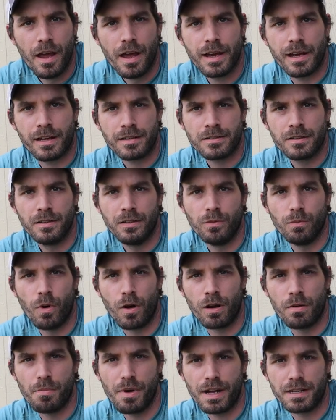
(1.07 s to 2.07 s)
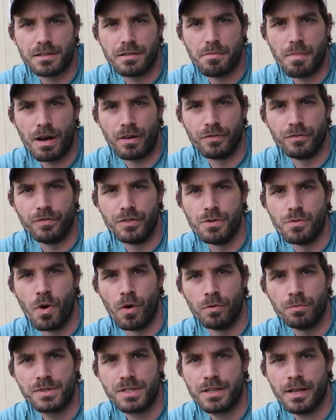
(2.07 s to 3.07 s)
Hey guys, welcome back to Mountain View
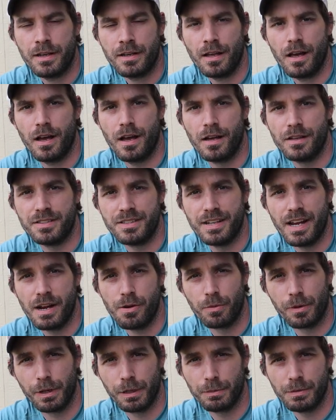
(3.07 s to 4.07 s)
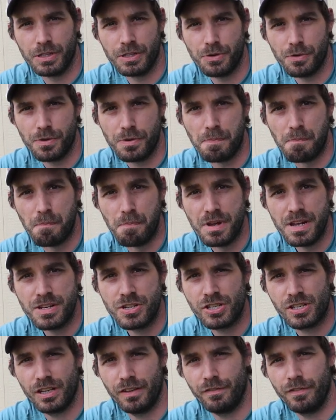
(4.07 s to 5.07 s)
Homestead. Today we're going to be doing bee
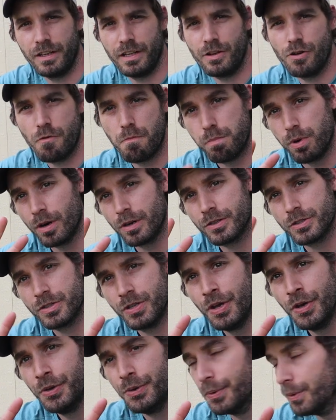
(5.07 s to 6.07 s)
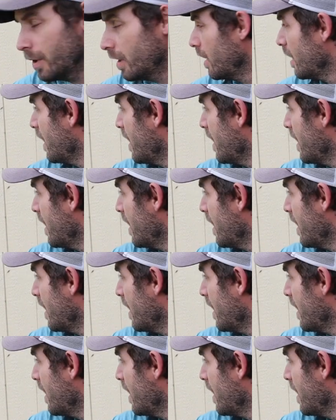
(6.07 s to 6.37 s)
shed video part 2.